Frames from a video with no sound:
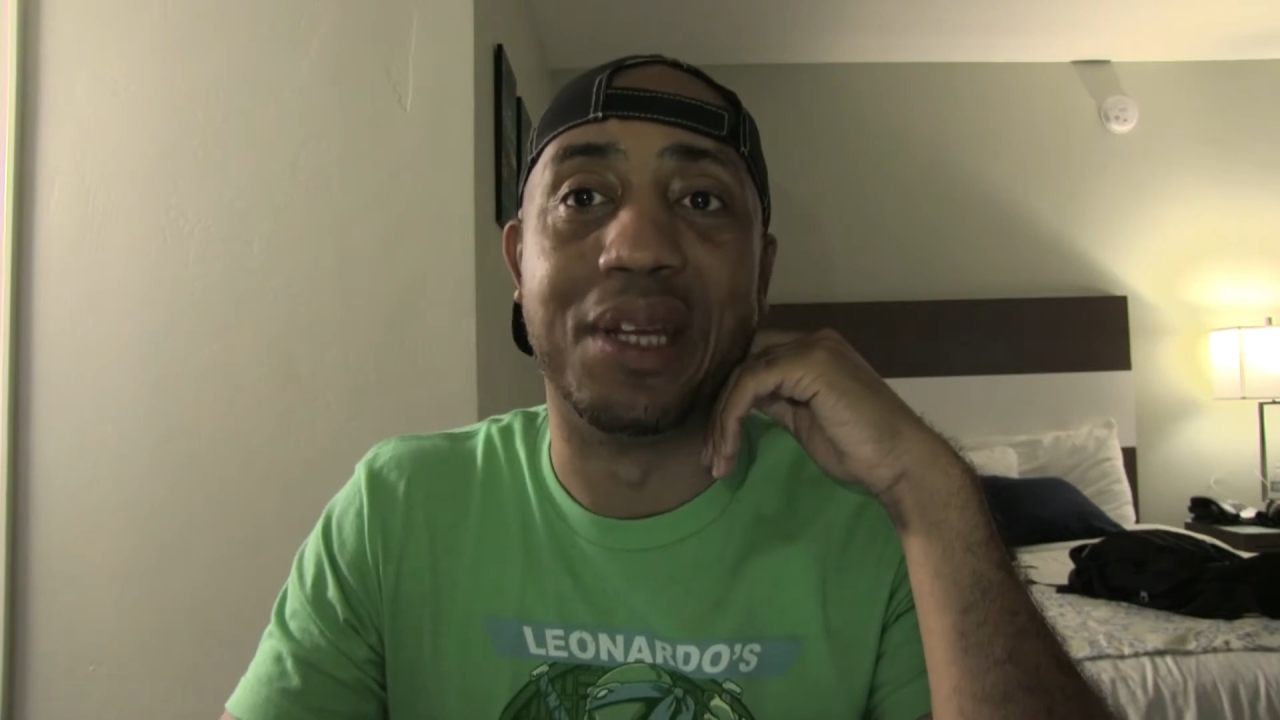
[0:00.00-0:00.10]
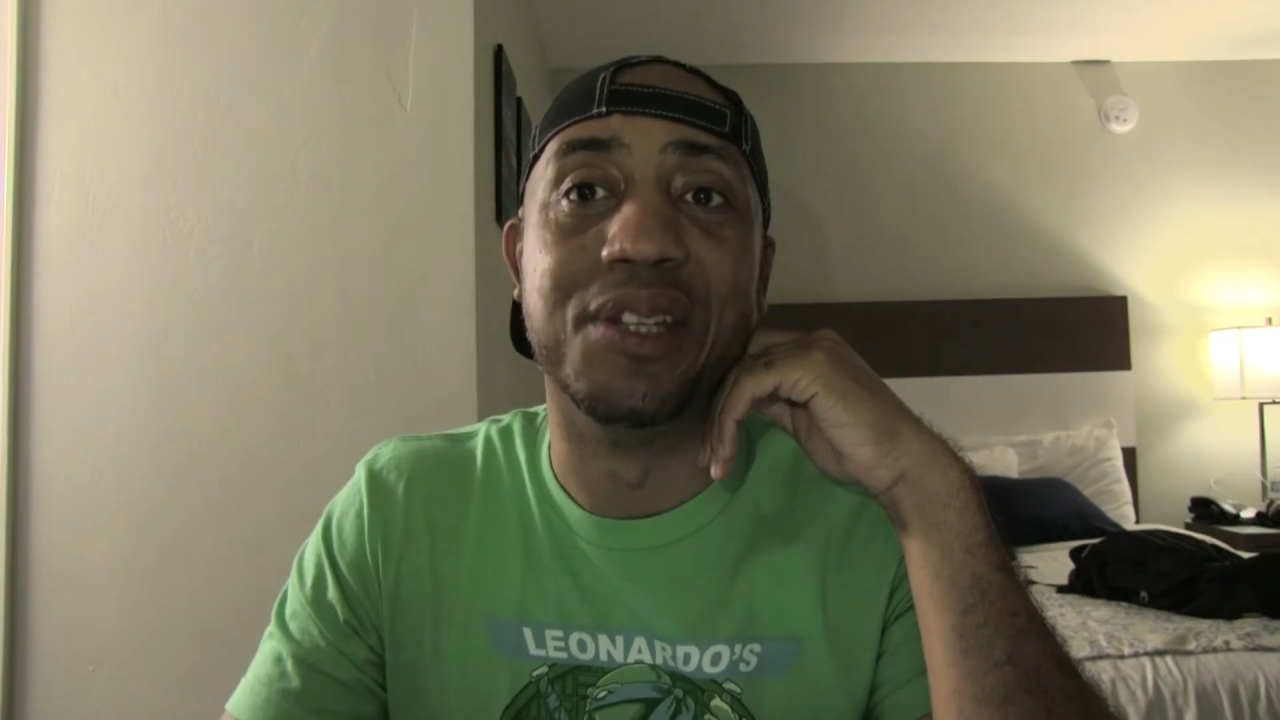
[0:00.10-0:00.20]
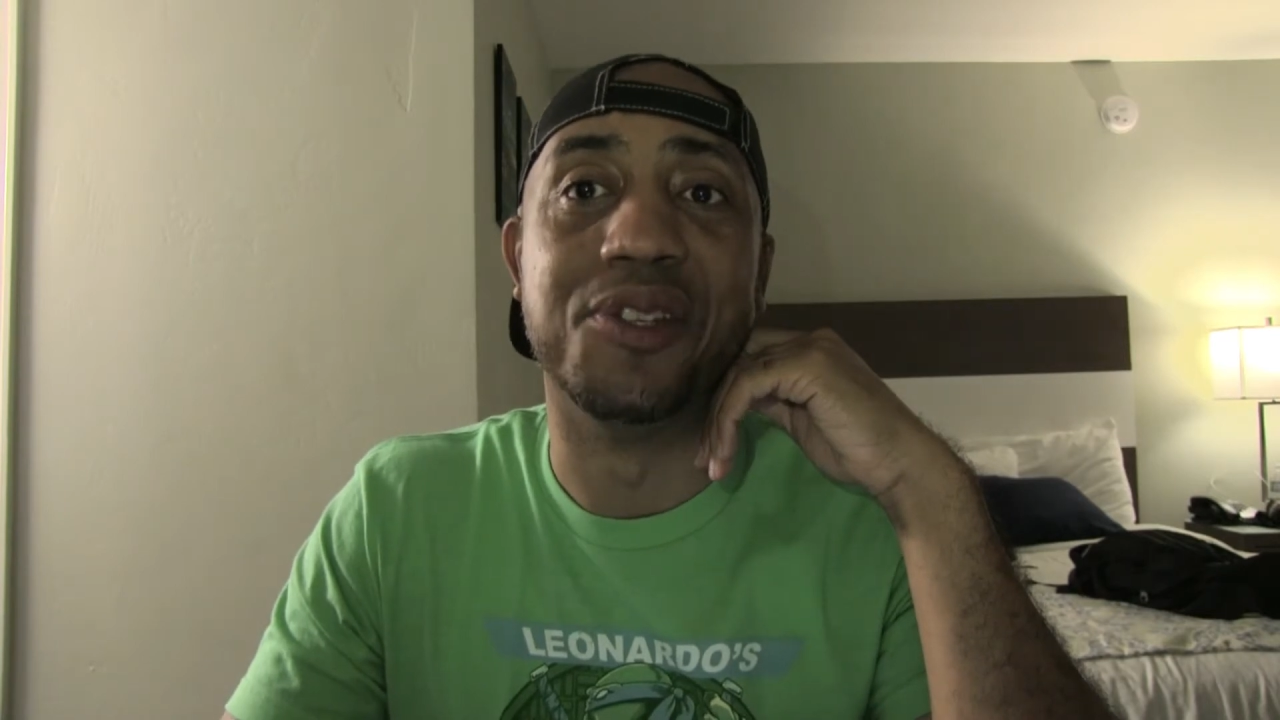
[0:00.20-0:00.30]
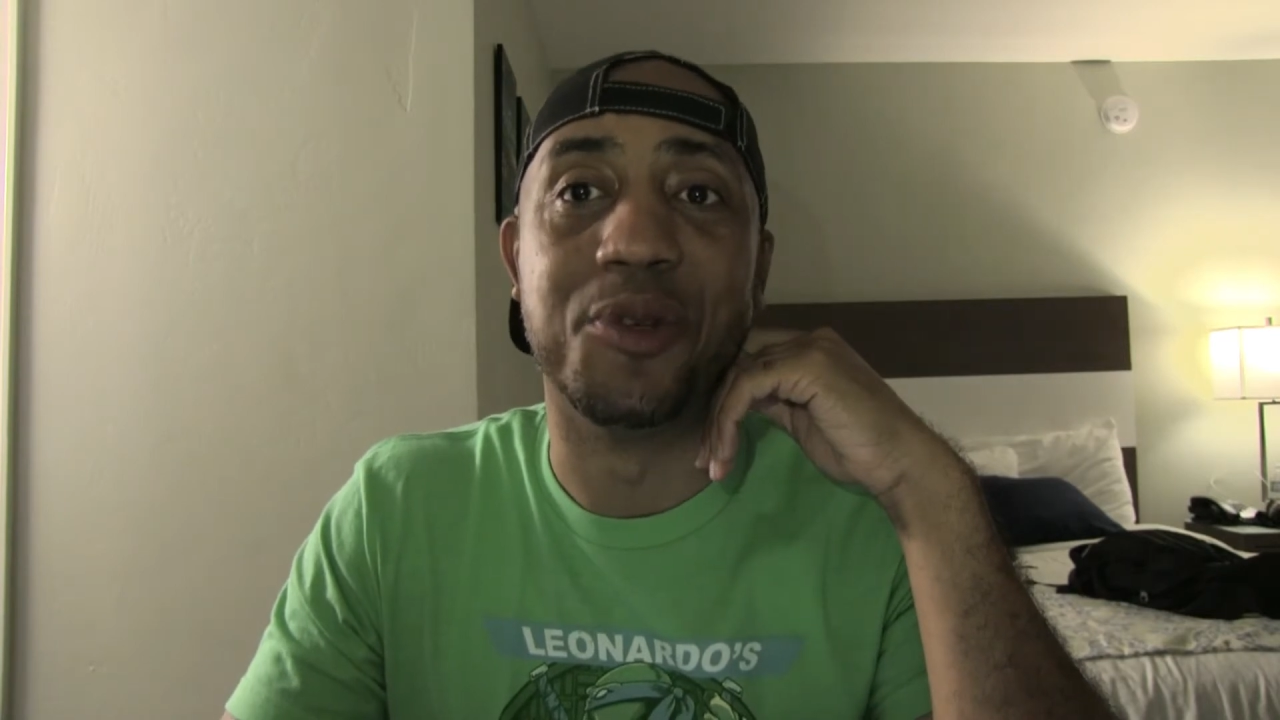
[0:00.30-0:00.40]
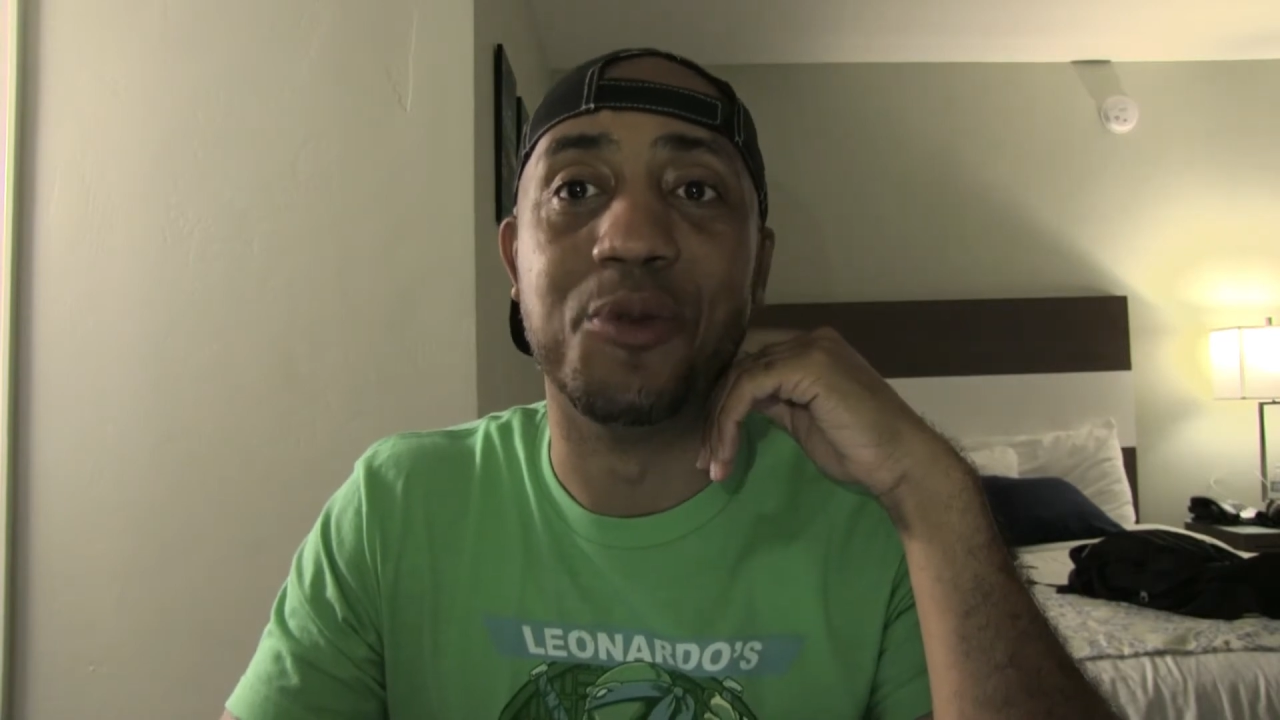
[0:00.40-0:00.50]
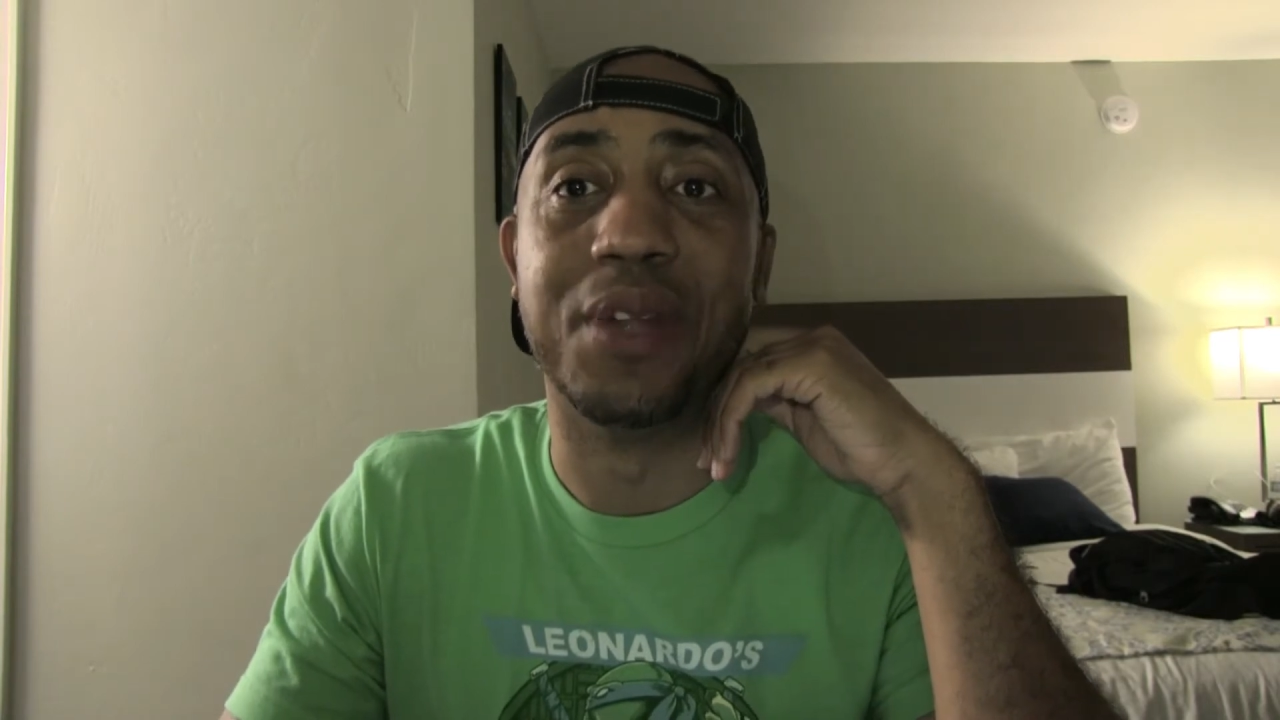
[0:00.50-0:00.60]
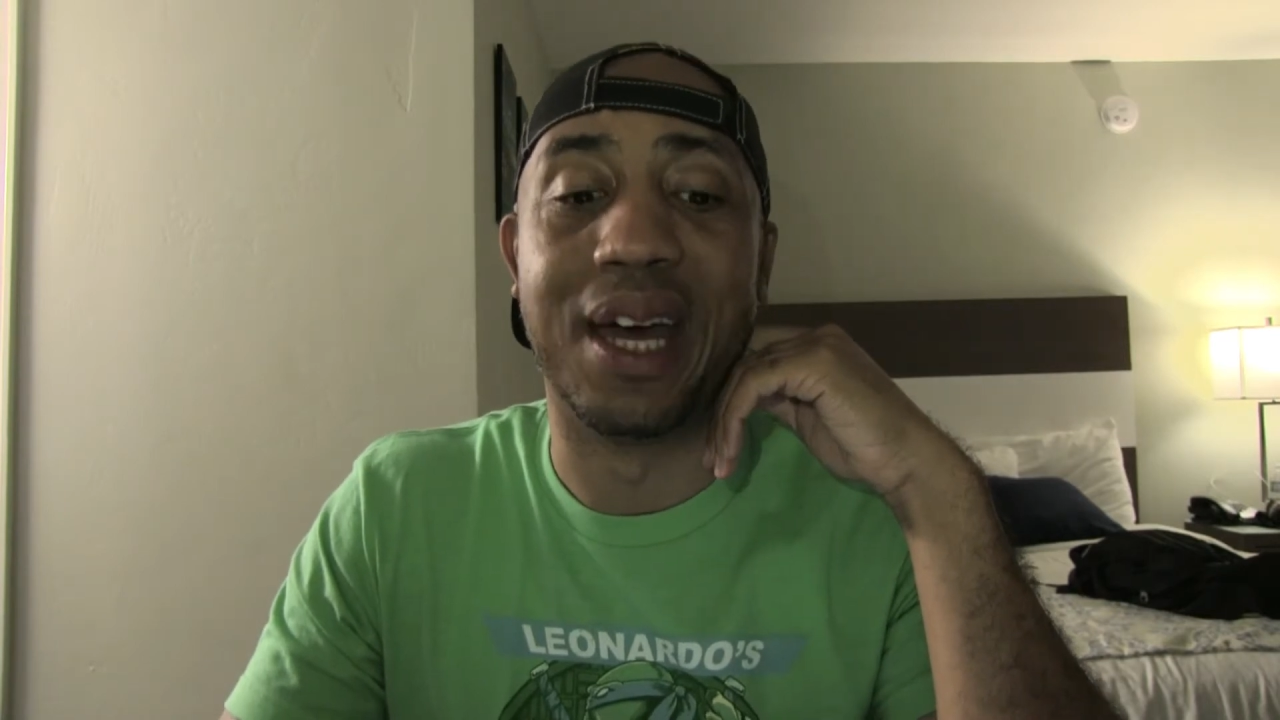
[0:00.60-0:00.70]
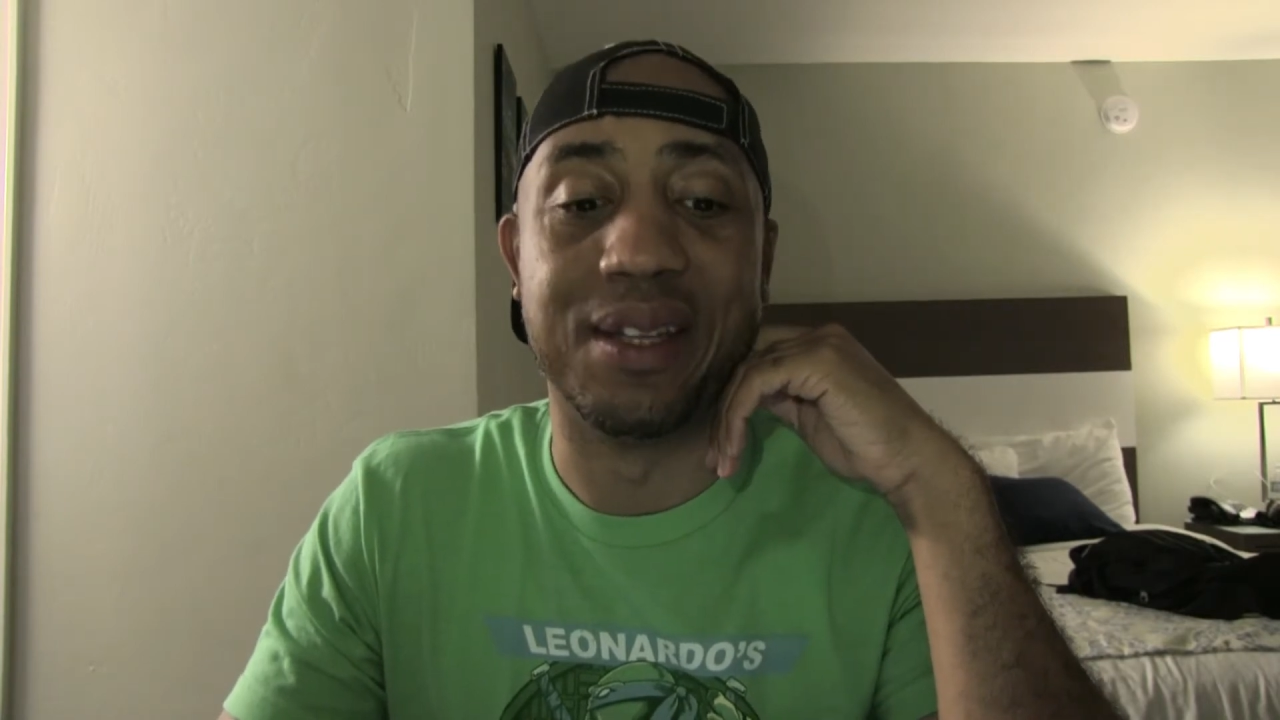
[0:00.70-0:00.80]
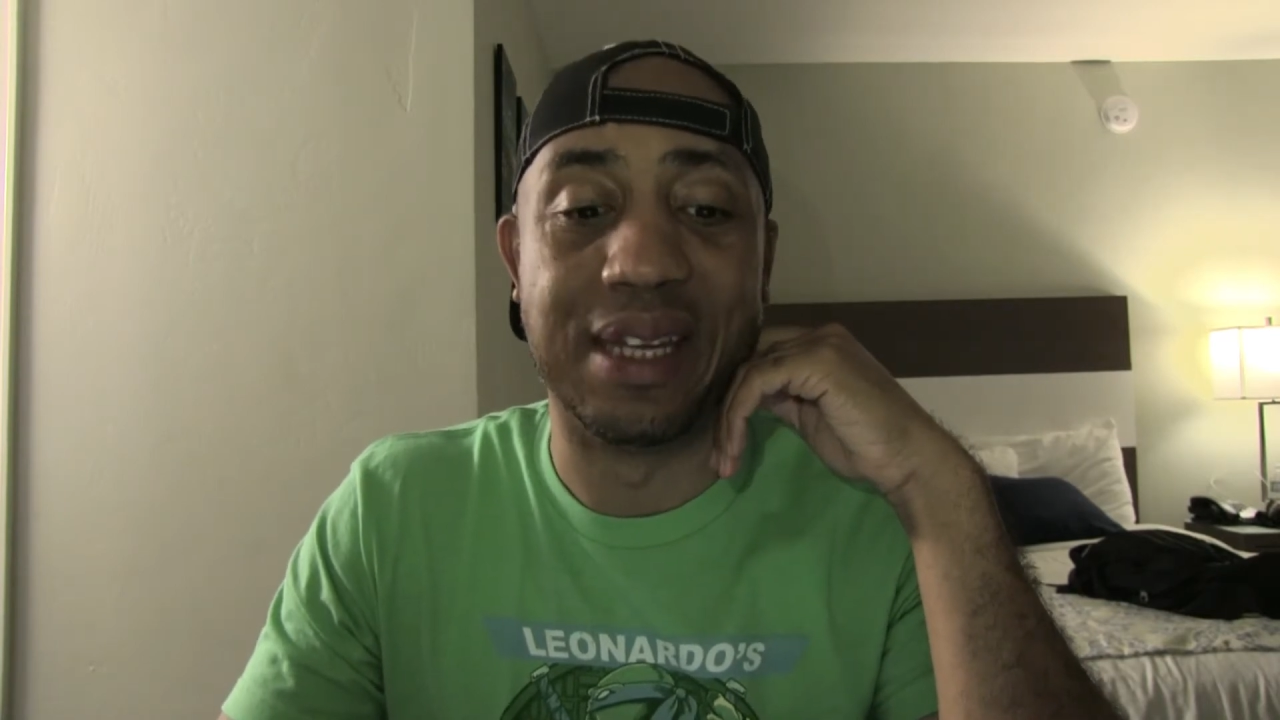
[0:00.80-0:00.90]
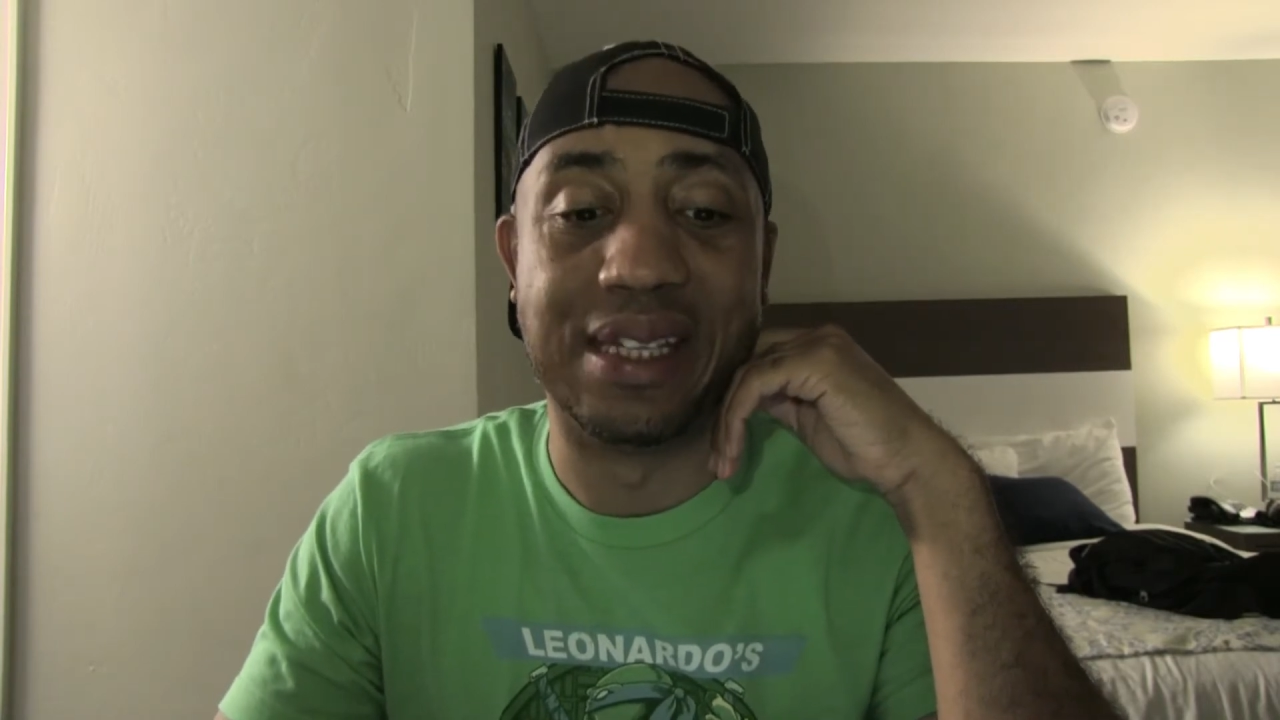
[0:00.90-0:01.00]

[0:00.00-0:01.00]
into that